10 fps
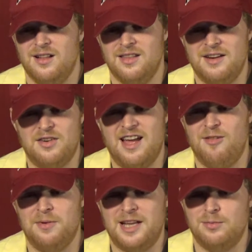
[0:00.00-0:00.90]
Never
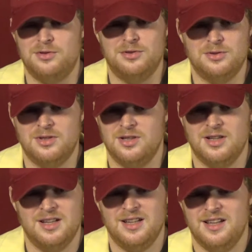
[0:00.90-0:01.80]
have been able to.
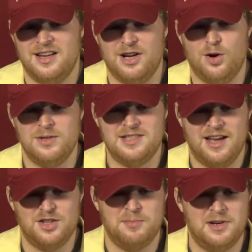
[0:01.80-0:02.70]
It always
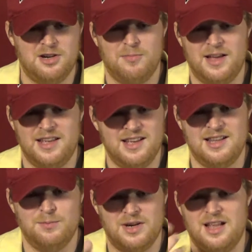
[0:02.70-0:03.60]
sounds better in my head,
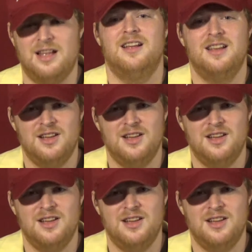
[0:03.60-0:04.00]
and then when I